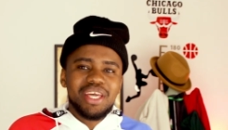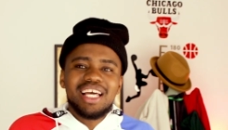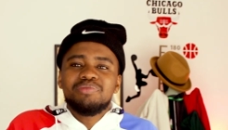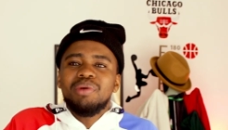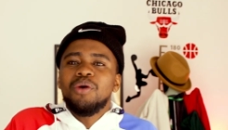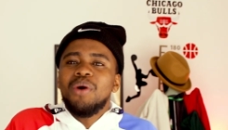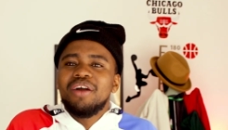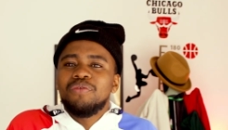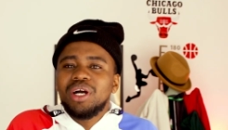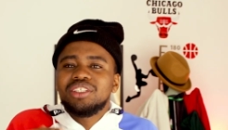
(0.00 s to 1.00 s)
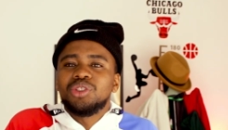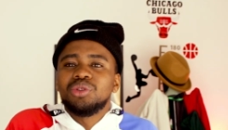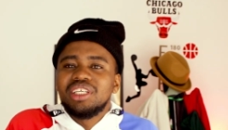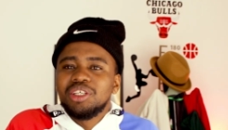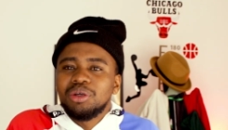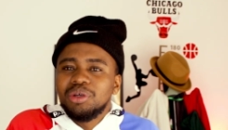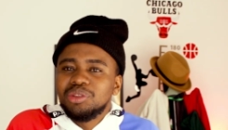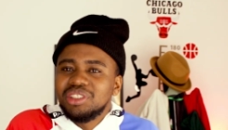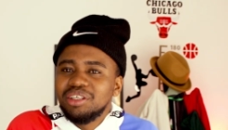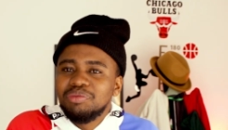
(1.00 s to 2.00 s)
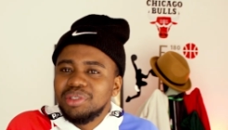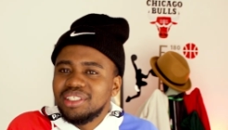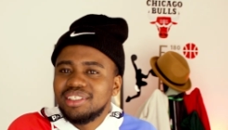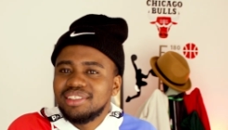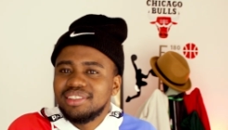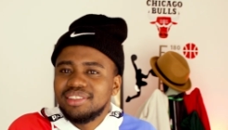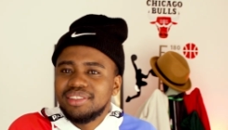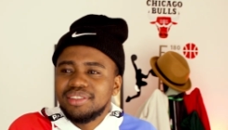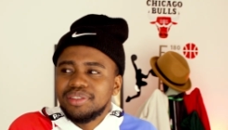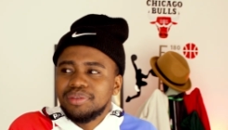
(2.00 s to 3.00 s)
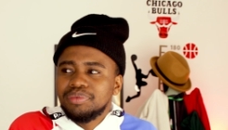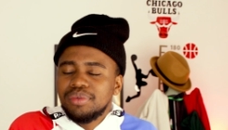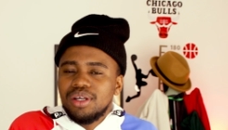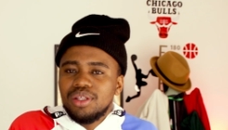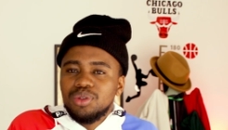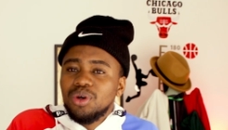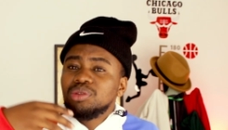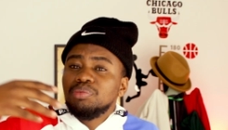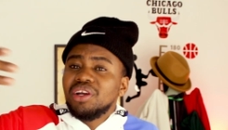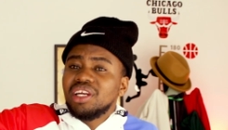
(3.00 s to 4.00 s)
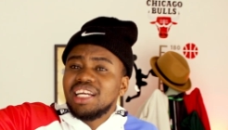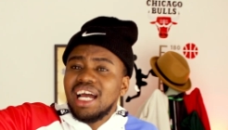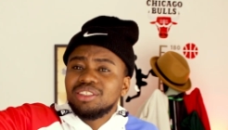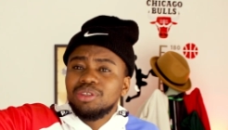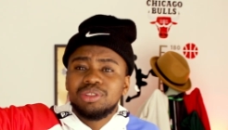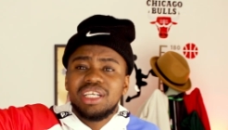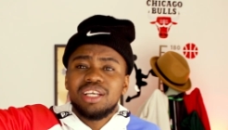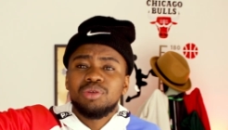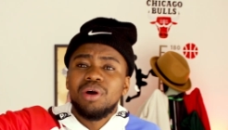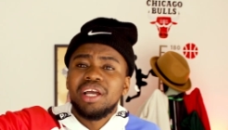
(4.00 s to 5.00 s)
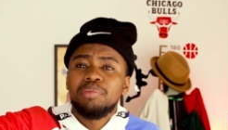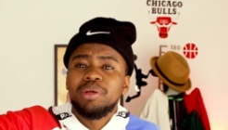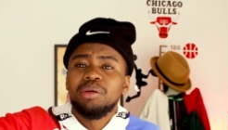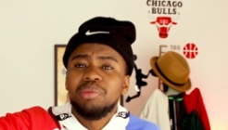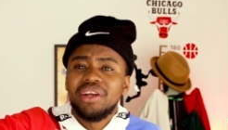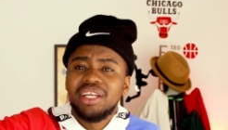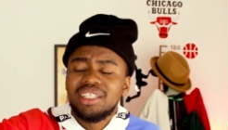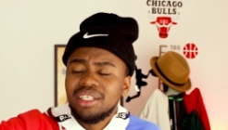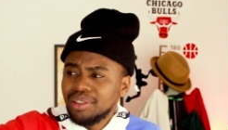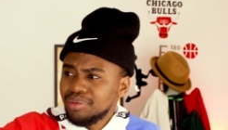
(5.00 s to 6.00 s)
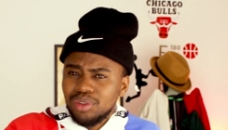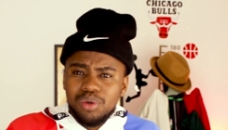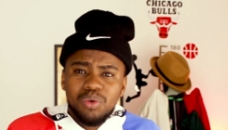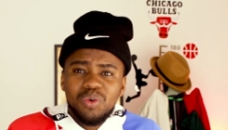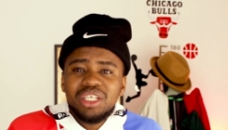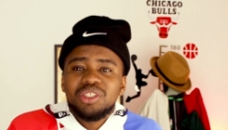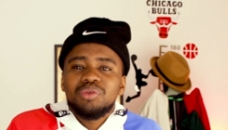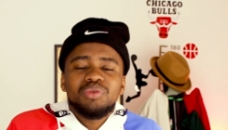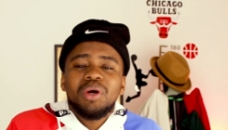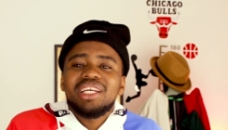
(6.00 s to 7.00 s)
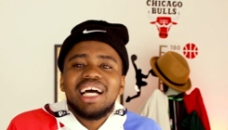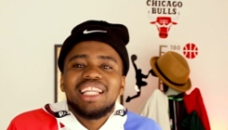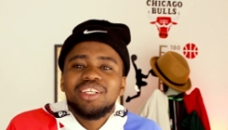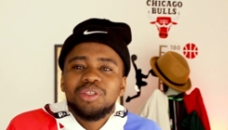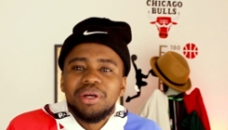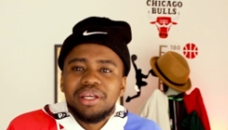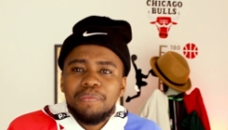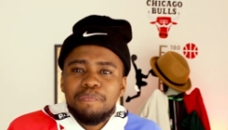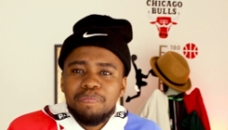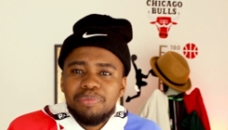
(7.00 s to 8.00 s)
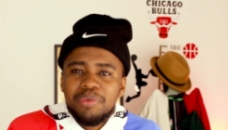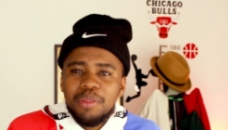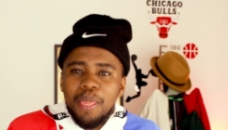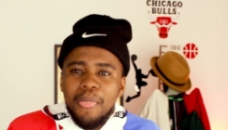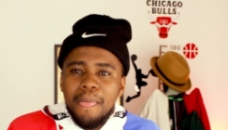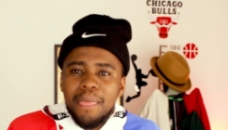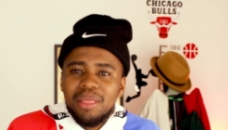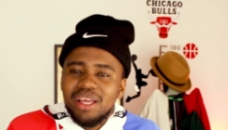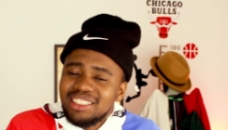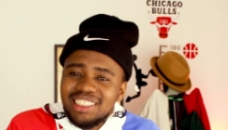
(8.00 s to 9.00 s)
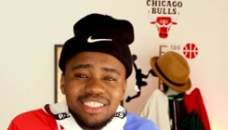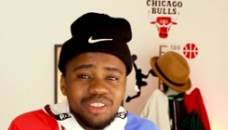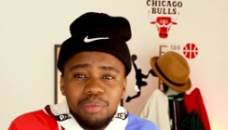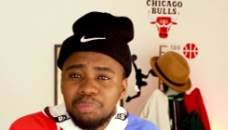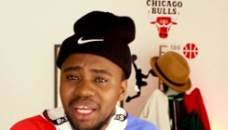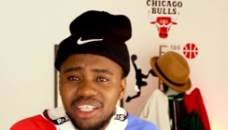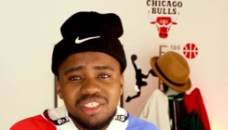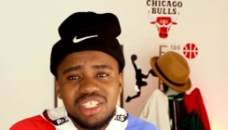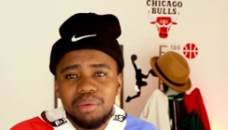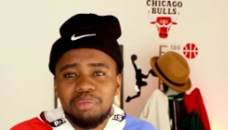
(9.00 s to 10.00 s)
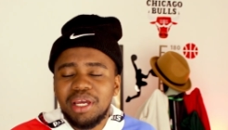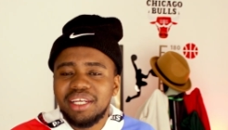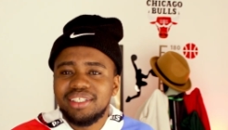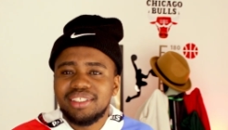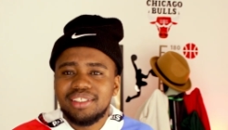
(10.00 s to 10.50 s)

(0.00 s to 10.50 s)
As my wife, what do you think you're going to give me? Those married guys, those guys who are happily married, what are they doing? It's just companionship, man.